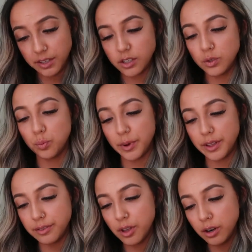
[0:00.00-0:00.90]
This is
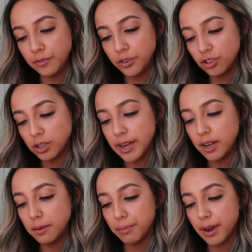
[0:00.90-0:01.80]
with the artificial
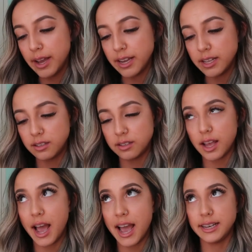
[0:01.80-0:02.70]
lighting, but it's
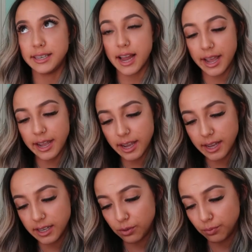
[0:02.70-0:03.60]
at night
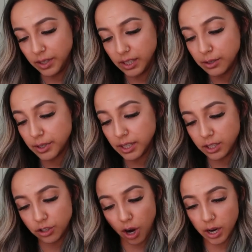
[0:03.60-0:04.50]
and it's really, really
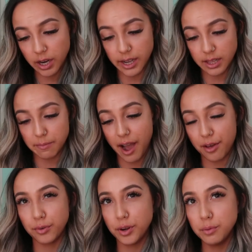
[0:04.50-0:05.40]
dark in the
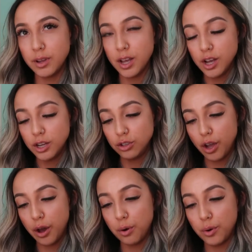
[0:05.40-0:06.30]
bathroom.
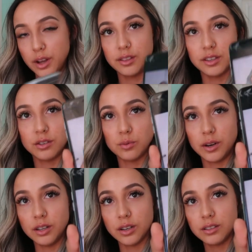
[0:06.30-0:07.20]
So this is what
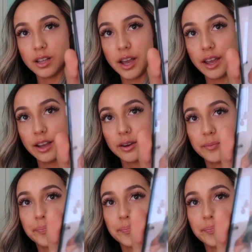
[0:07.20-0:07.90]
it looks like.